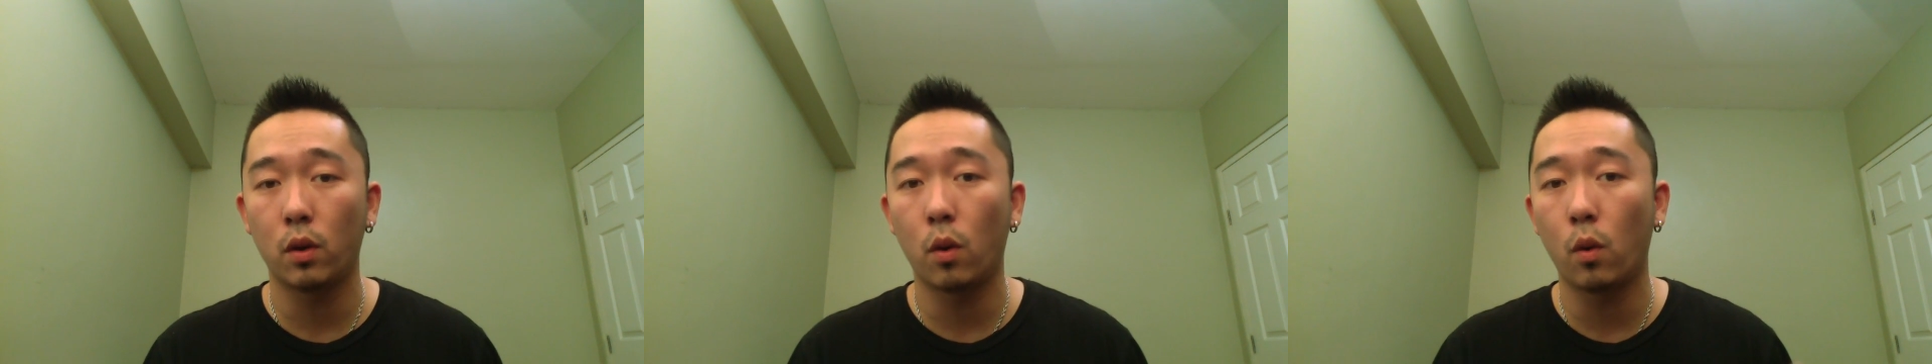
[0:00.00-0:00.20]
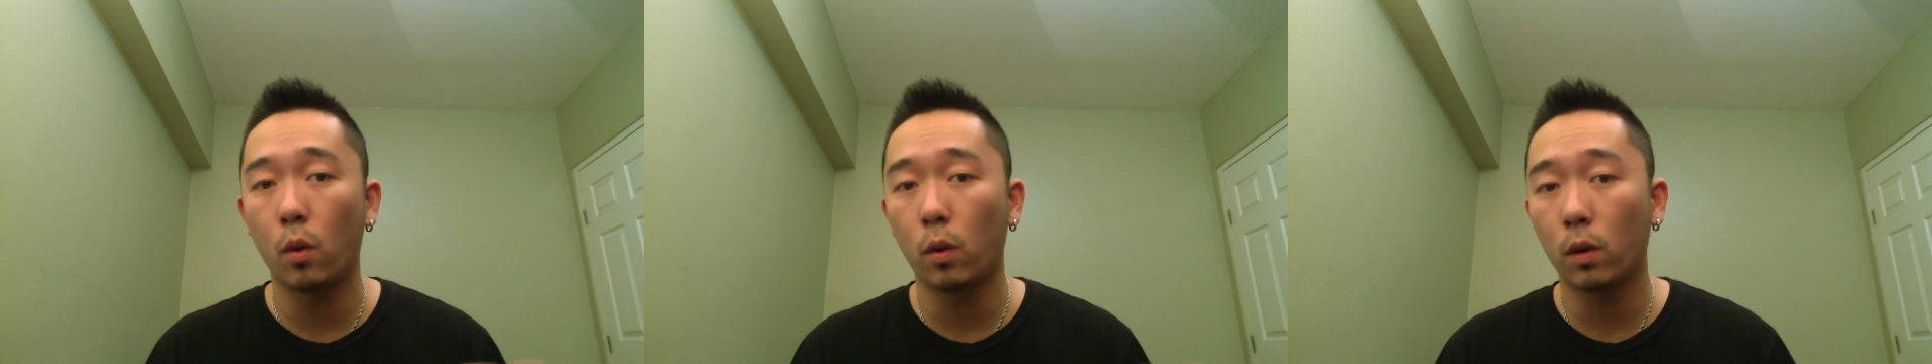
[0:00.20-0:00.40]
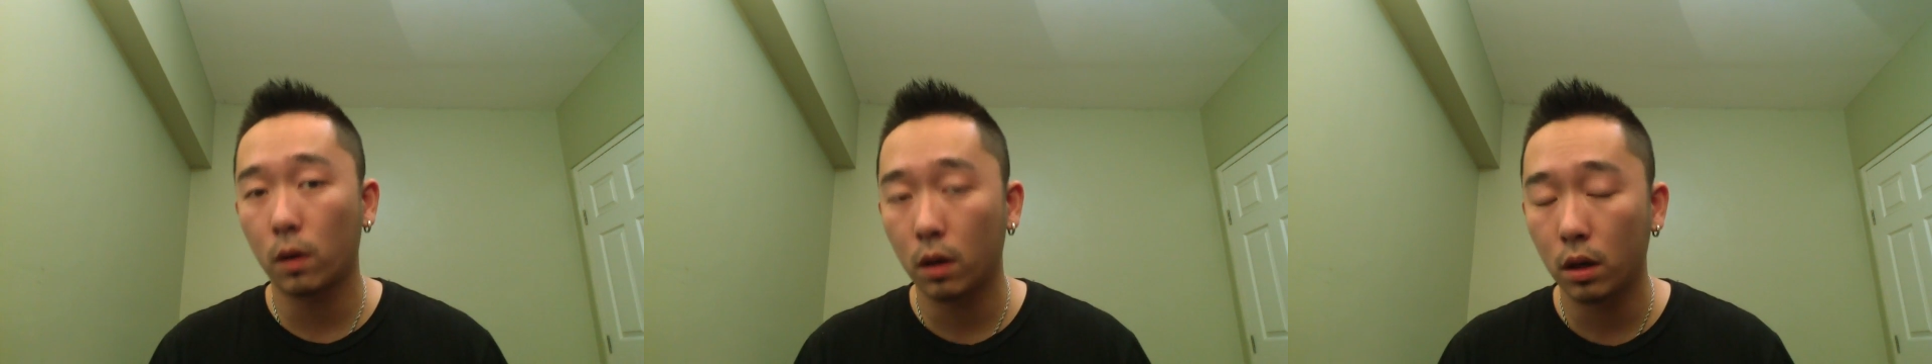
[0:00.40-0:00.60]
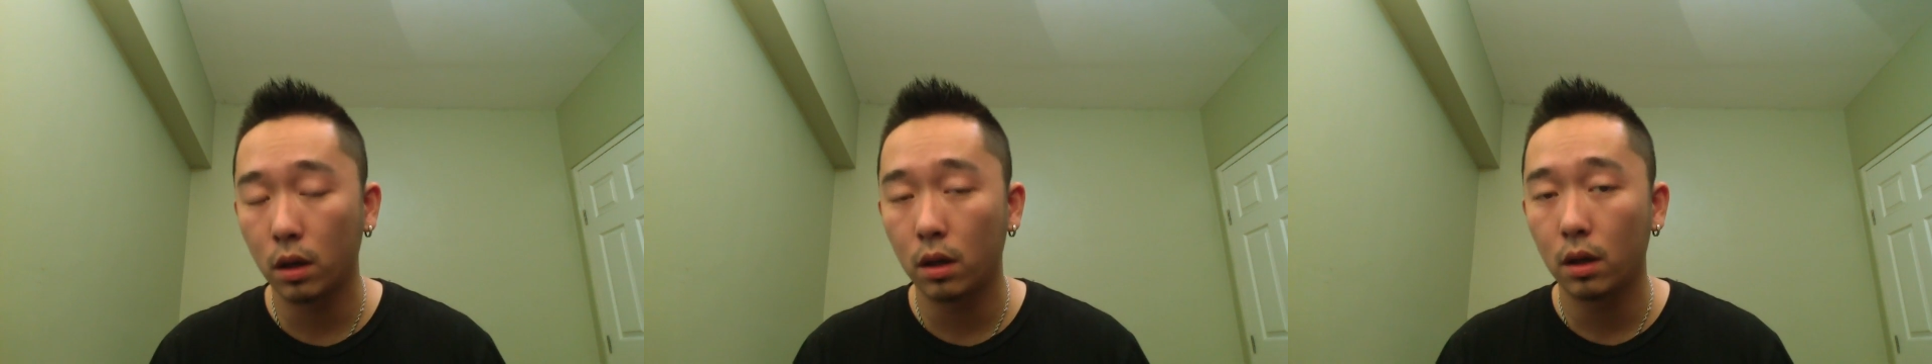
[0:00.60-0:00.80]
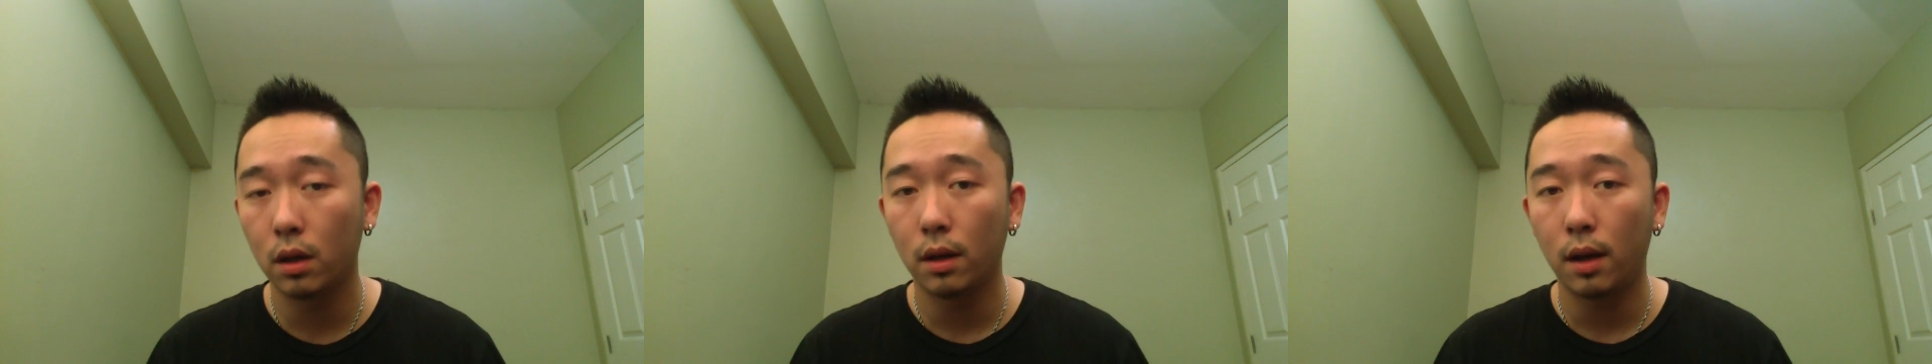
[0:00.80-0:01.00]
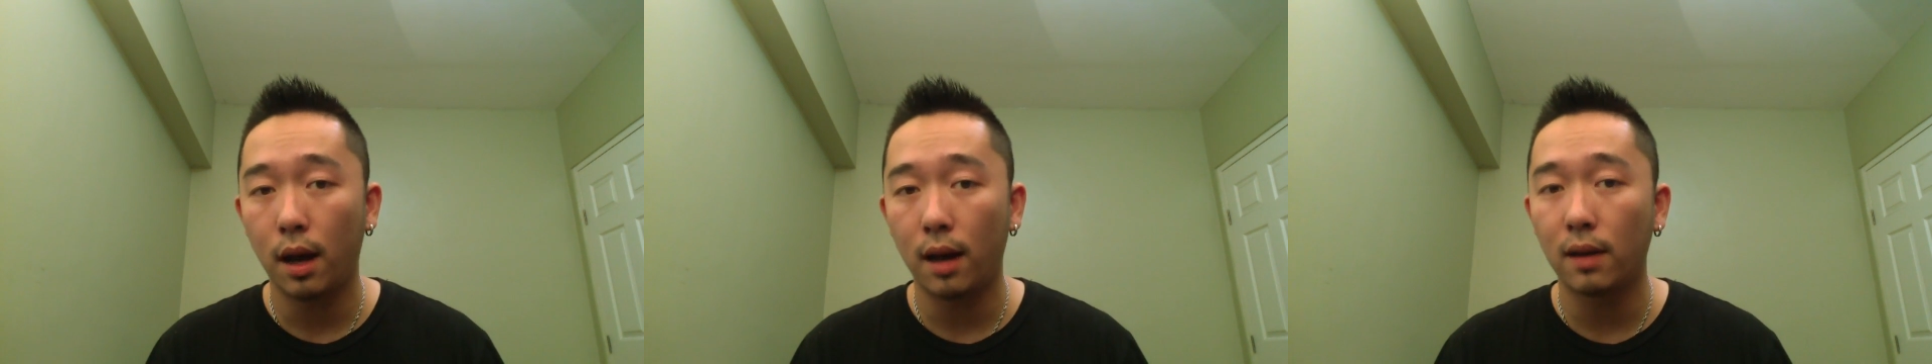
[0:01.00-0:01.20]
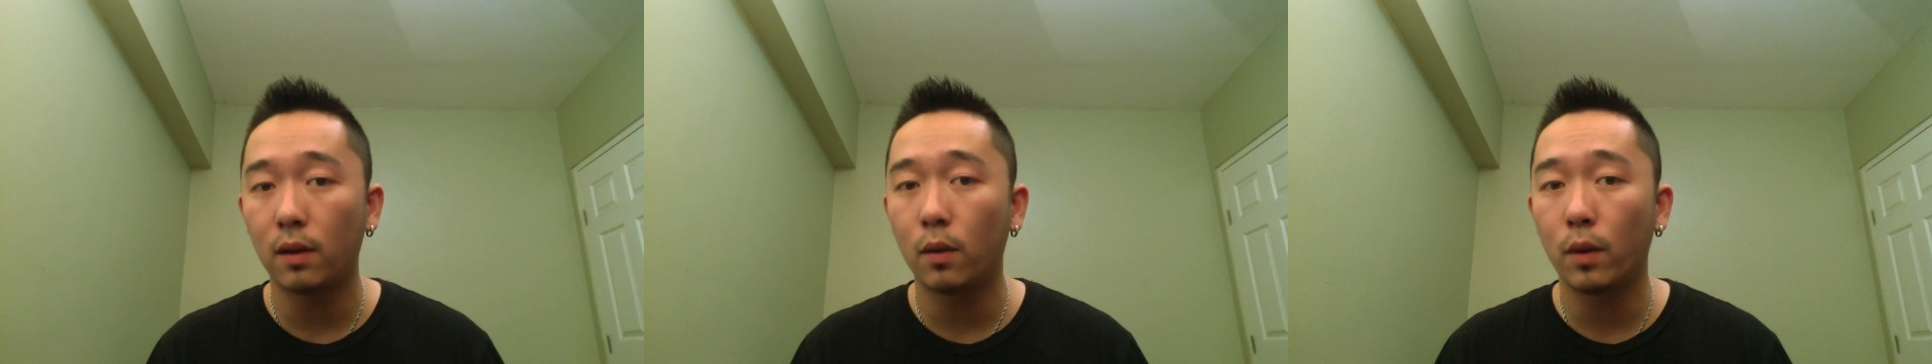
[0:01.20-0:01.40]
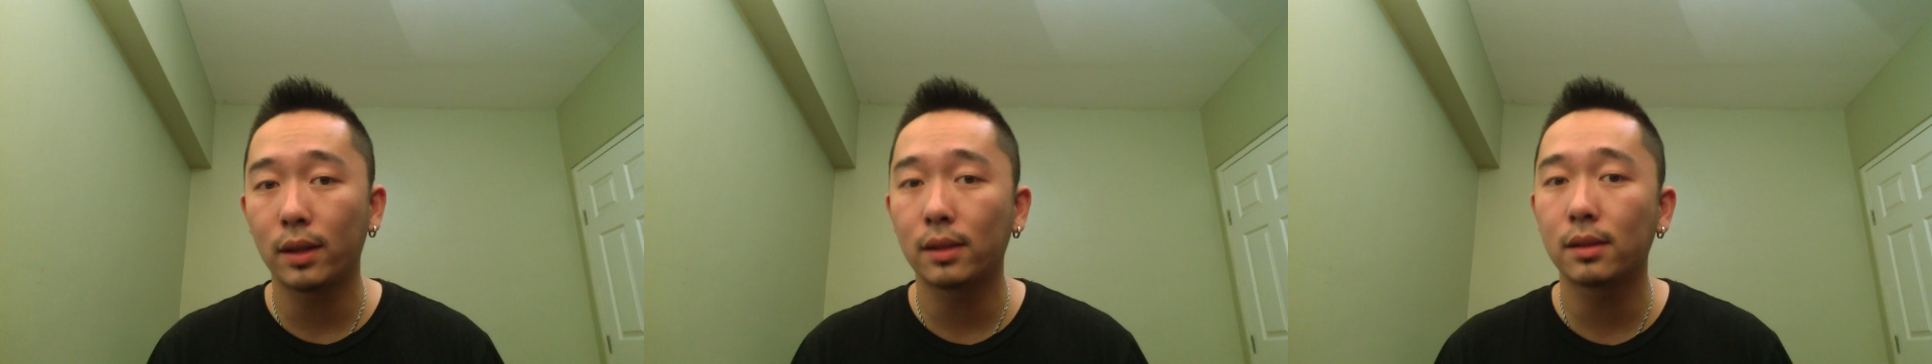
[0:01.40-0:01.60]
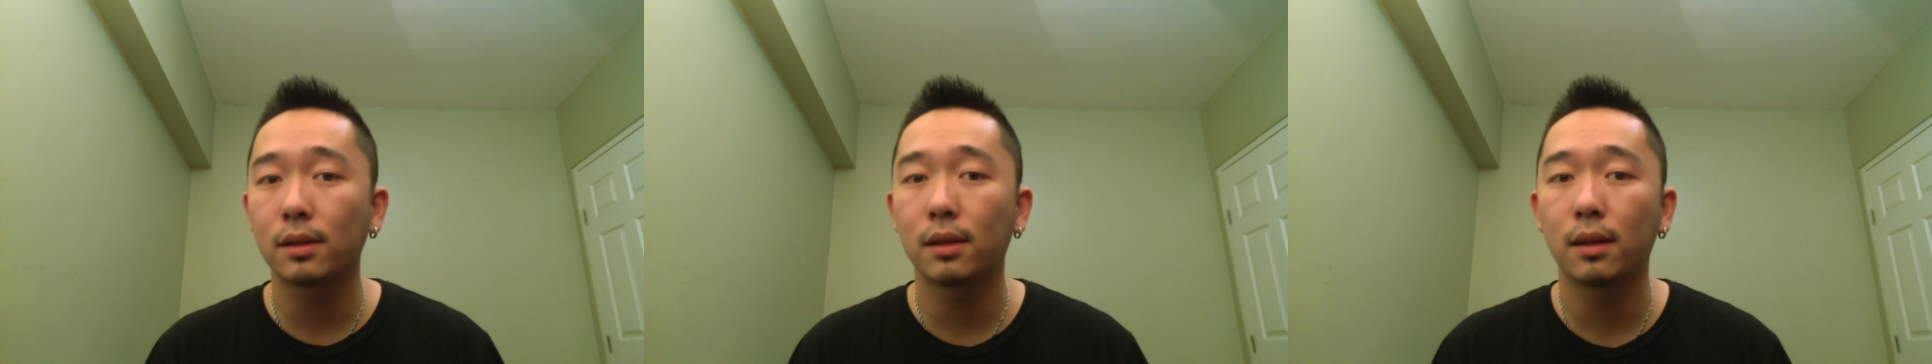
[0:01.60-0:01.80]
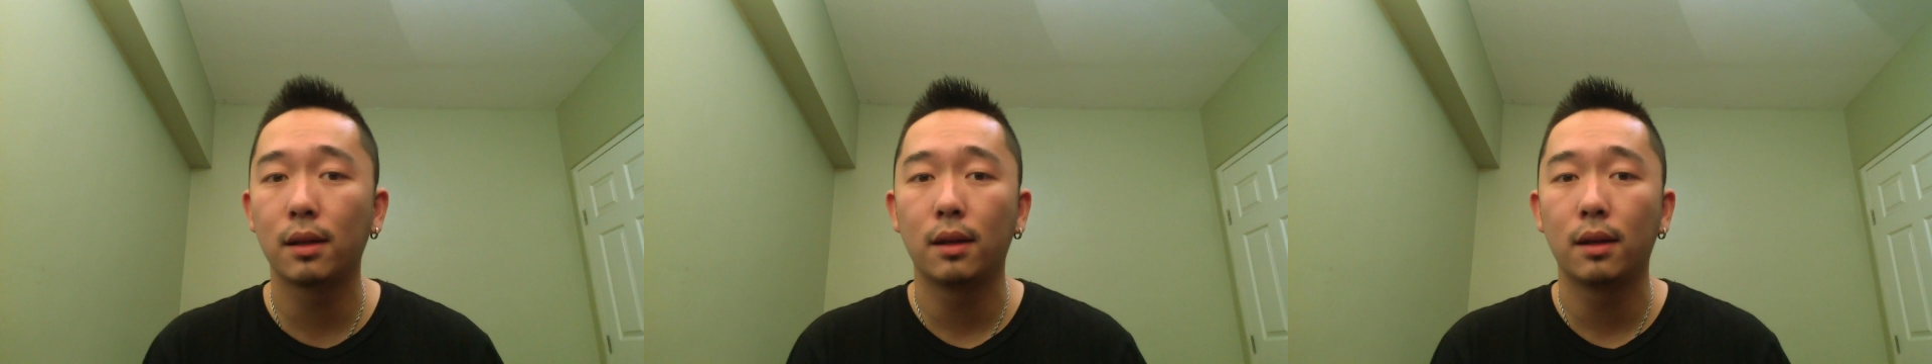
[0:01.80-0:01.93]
or iOS.